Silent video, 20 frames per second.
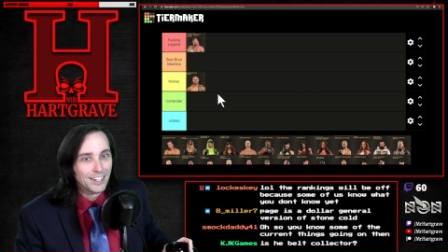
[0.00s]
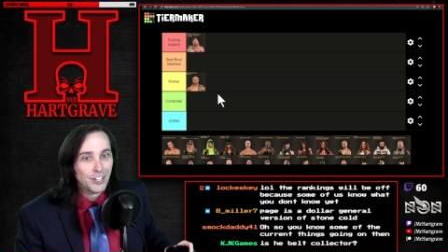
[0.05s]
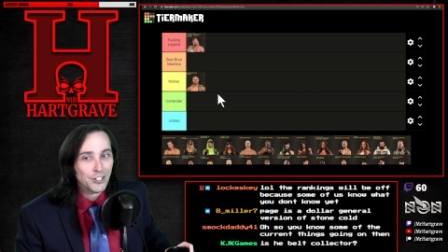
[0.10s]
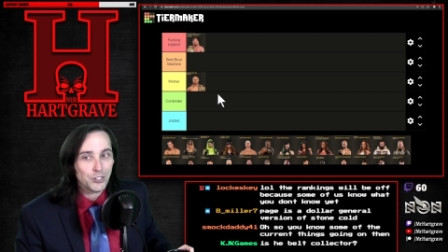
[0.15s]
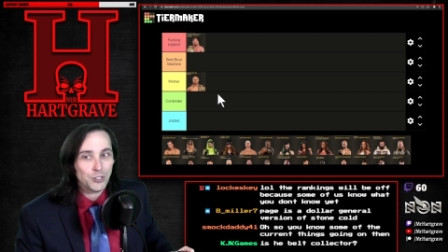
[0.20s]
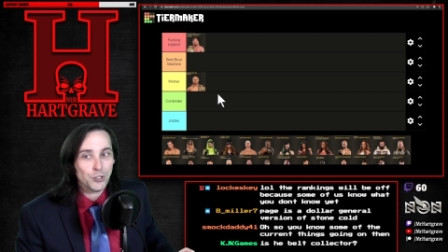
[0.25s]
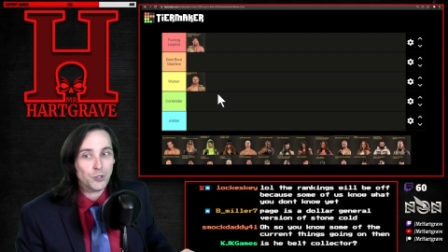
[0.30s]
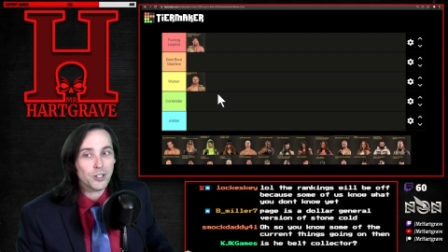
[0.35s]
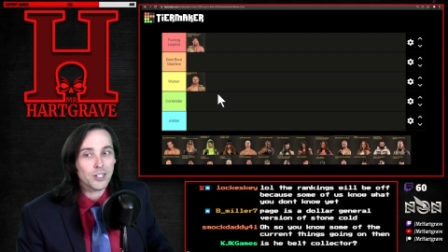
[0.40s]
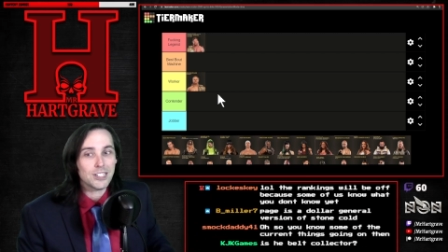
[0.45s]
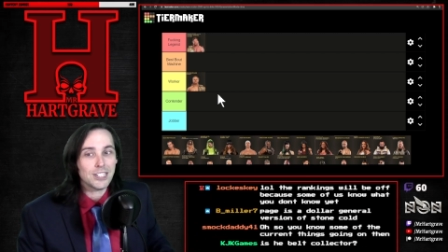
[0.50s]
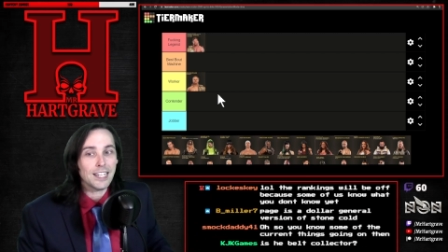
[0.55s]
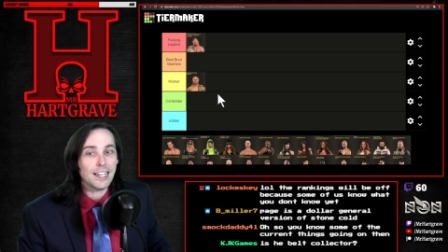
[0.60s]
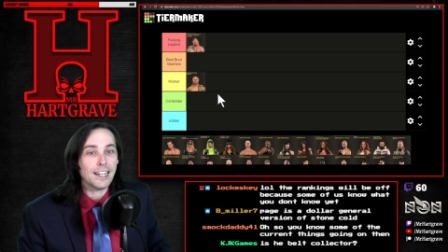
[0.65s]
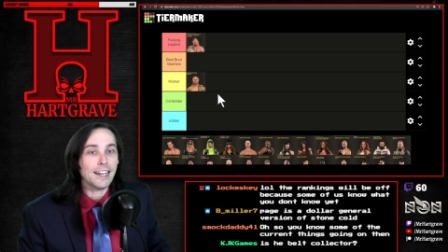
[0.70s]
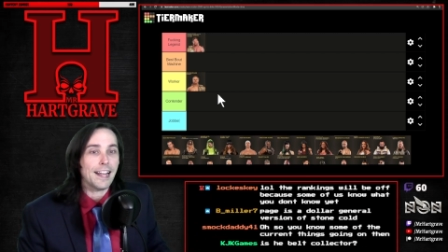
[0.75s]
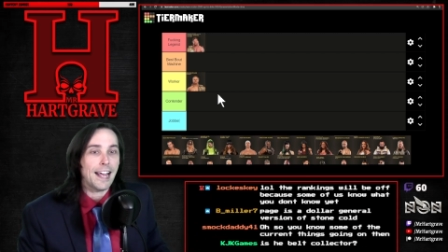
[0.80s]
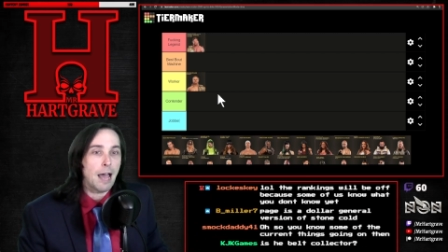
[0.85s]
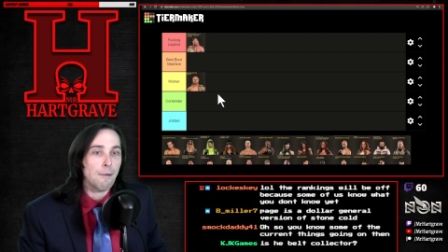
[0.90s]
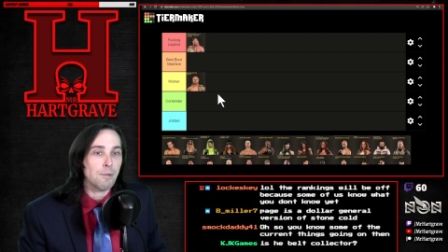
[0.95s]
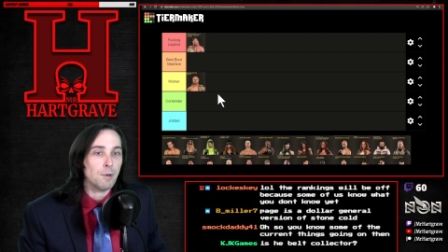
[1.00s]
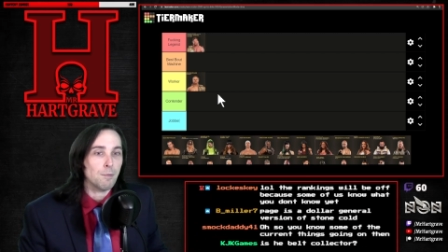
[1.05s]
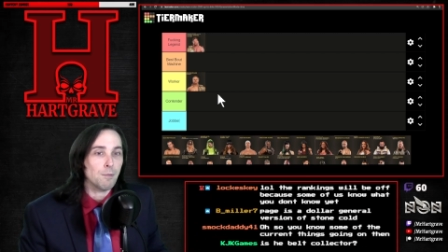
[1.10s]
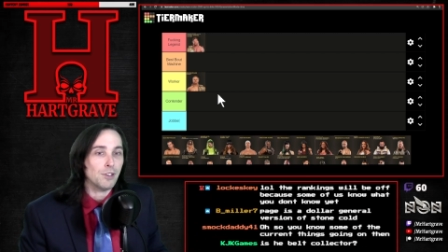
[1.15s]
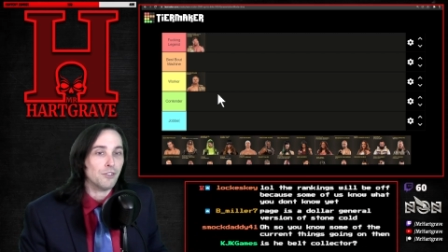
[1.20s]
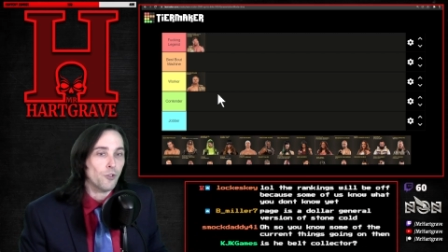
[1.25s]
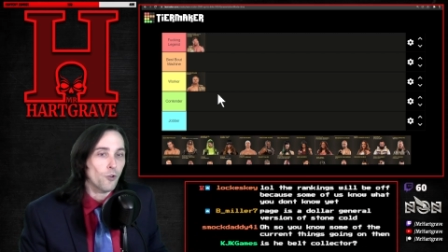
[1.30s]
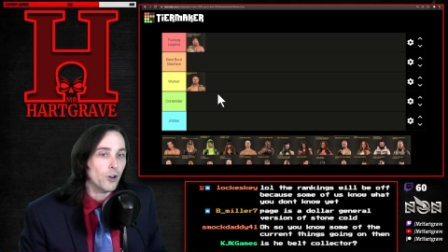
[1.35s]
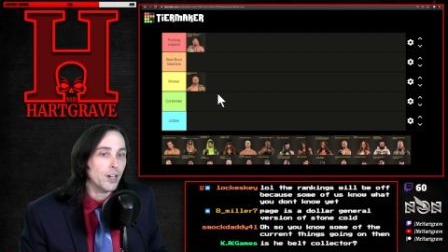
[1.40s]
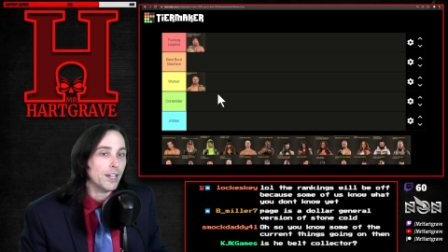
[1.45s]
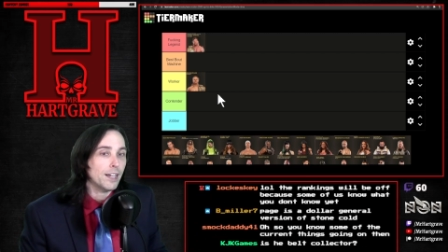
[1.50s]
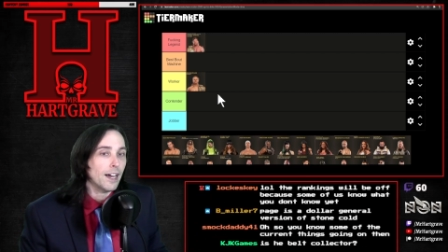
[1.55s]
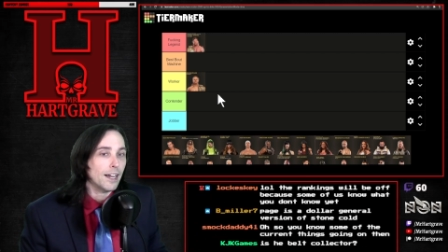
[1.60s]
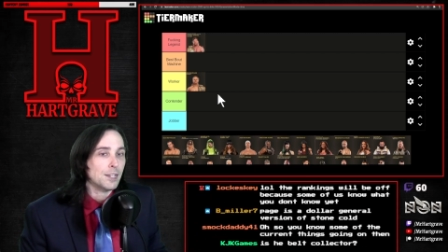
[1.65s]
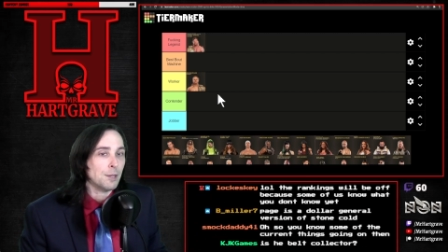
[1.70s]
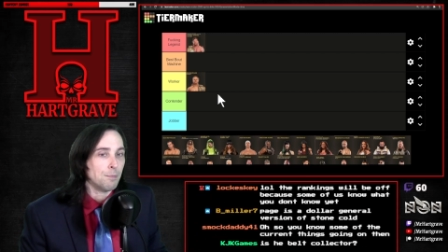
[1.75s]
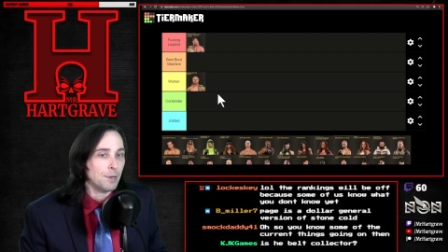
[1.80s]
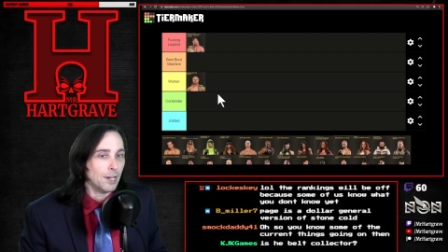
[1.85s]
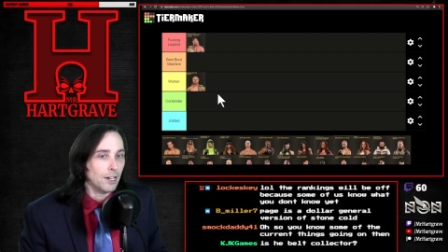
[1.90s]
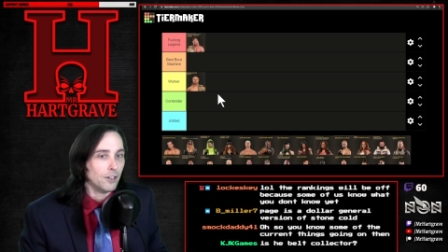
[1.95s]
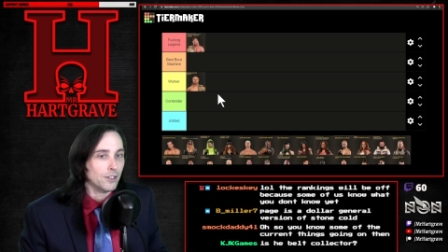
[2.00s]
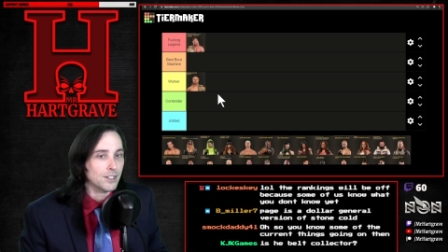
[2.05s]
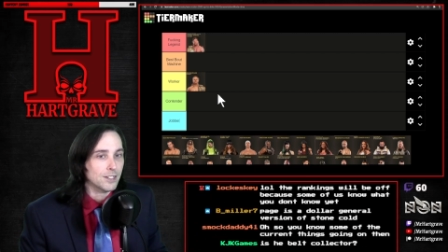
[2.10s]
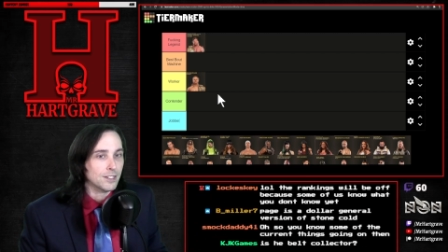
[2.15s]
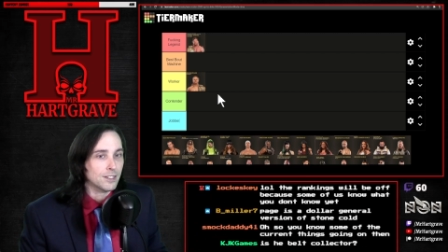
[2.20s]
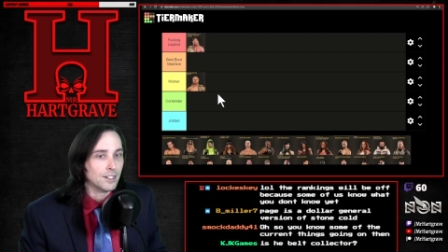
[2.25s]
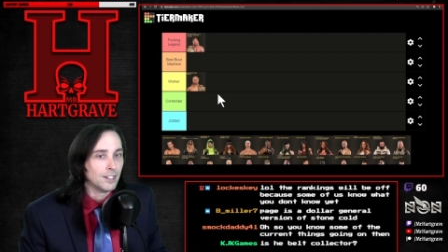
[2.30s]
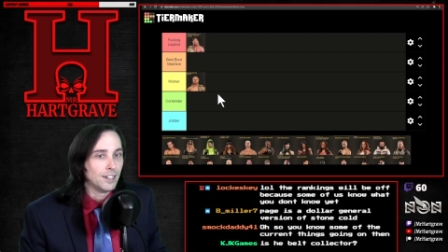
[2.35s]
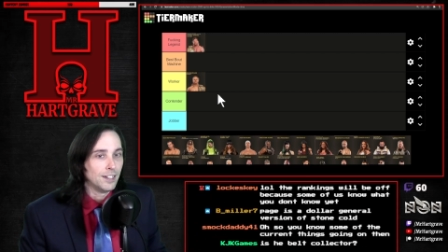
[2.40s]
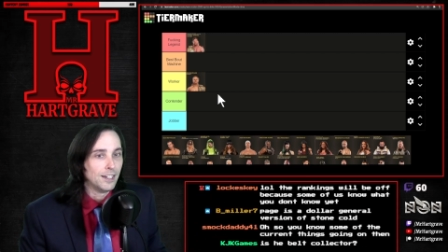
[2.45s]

You could see it happen before he got the belts,